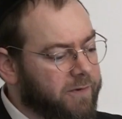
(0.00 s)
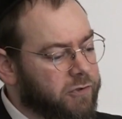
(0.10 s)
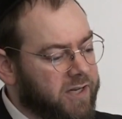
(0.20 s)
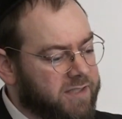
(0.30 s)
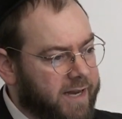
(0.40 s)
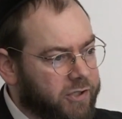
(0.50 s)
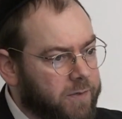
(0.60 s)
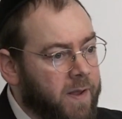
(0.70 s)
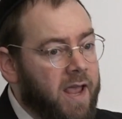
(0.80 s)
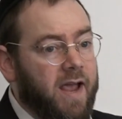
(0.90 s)
of
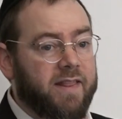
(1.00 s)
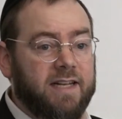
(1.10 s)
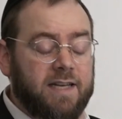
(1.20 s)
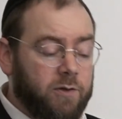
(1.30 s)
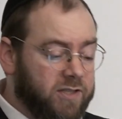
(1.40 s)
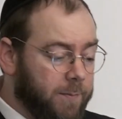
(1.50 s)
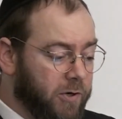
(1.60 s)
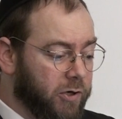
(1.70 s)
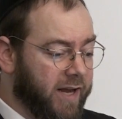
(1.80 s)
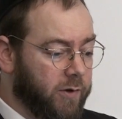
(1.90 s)
transaction. And that's how you set up
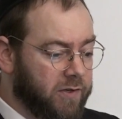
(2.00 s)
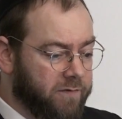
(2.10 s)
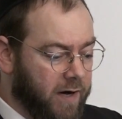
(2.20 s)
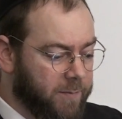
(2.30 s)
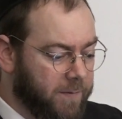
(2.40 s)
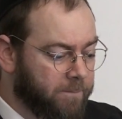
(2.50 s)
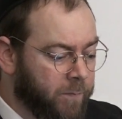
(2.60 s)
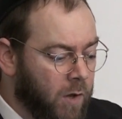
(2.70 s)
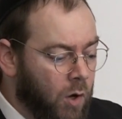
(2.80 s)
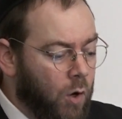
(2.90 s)
your account environment.
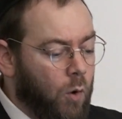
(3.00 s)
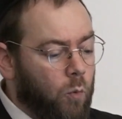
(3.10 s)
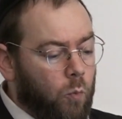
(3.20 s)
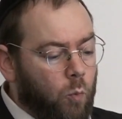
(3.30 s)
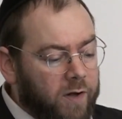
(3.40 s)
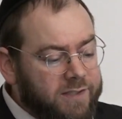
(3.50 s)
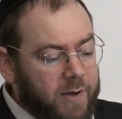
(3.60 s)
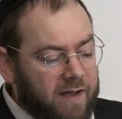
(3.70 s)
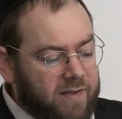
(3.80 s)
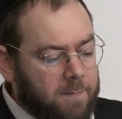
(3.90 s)
Once you
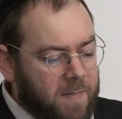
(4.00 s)
have that